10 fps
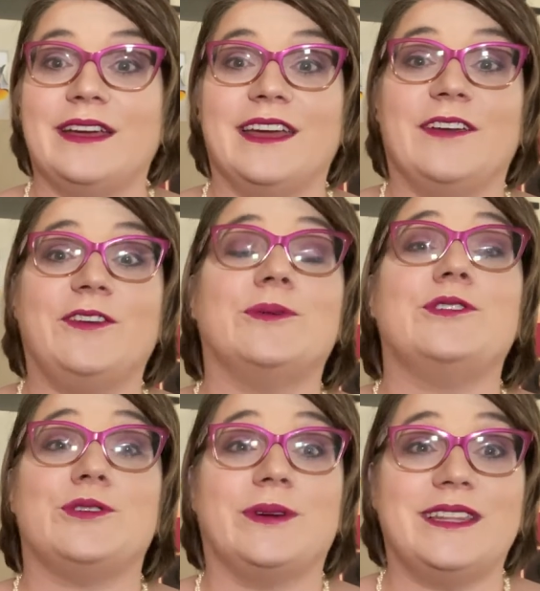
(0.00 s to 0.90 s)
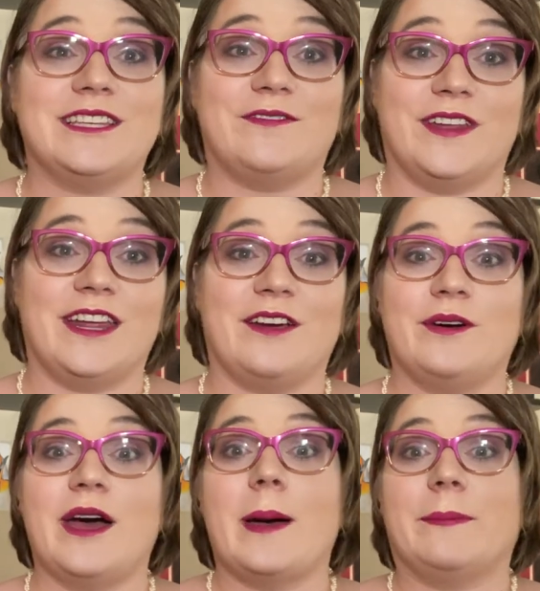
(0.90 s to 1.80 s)
If you enjoyed this video,
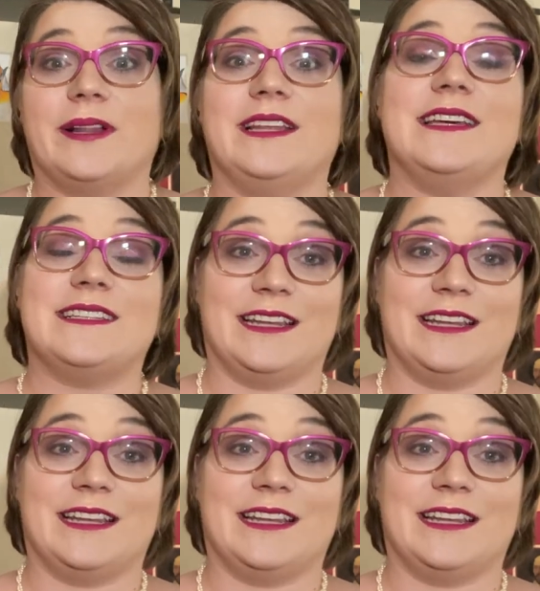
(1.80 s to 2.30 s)
please